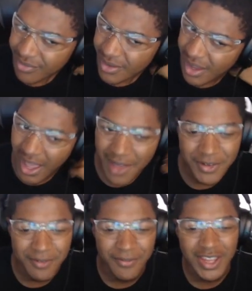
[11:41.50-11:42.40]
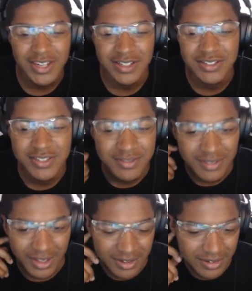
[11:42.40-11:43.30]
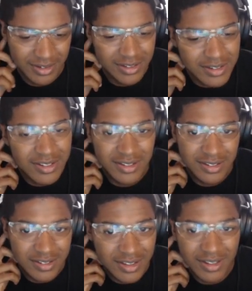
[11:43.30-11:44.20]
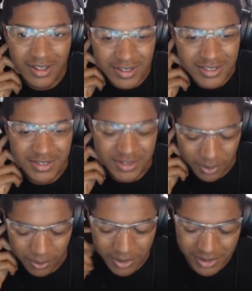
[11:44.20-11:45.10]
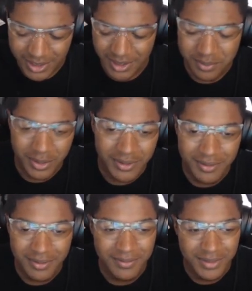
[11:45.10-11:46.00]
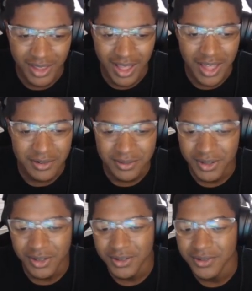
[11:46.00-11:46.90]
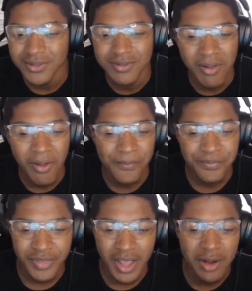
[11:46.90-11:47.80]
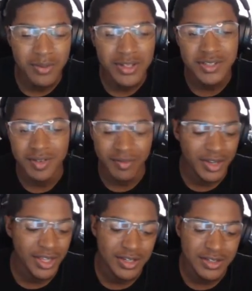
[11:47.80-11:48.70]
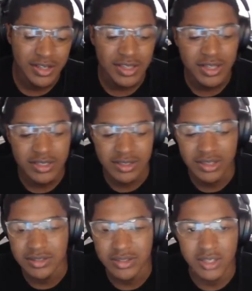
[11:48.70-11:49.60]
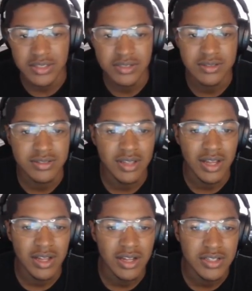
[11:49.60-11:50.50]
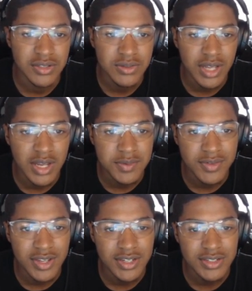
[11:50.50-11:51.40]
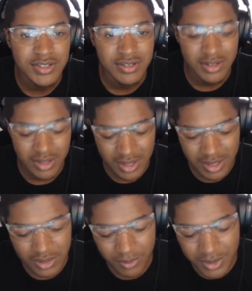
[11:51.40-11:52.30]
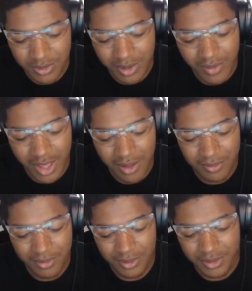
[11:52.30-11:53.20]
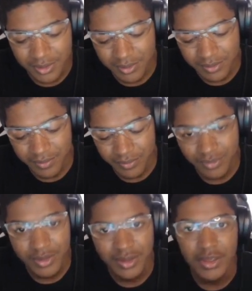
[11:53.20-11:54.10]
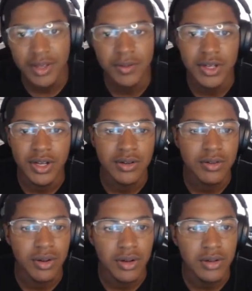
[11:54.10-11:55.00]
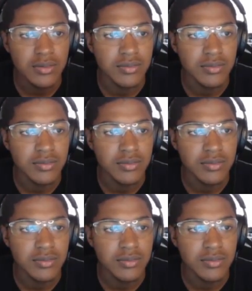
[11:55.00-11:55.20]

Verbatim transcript: advantage. I have an advantage, like, since he's a water type, but I don't know how much an advantage. I think a, a, a, a two times advantage. Wait, do I even have, hold up. There we go. Oh,